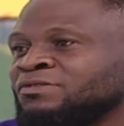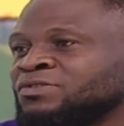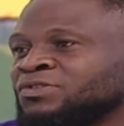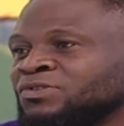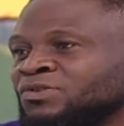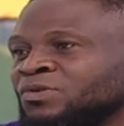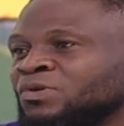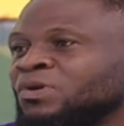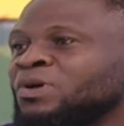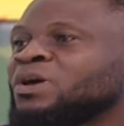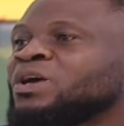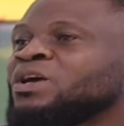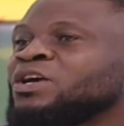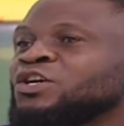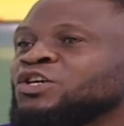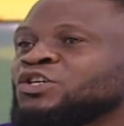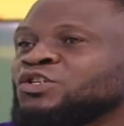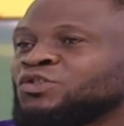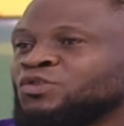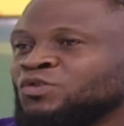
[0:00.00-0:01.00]
ourselves.
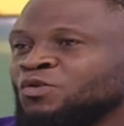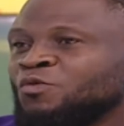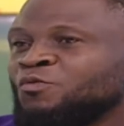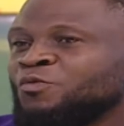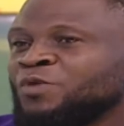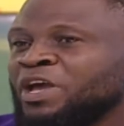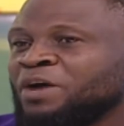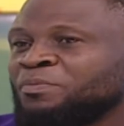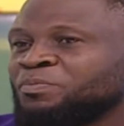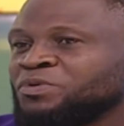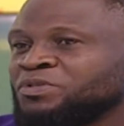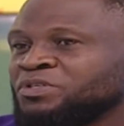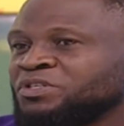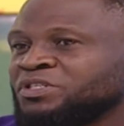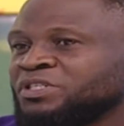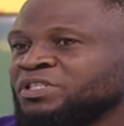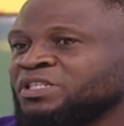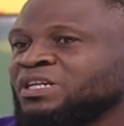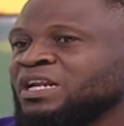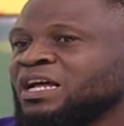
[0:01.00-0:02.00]
So, so, we are
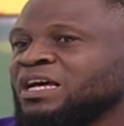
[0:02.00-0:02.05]
positioning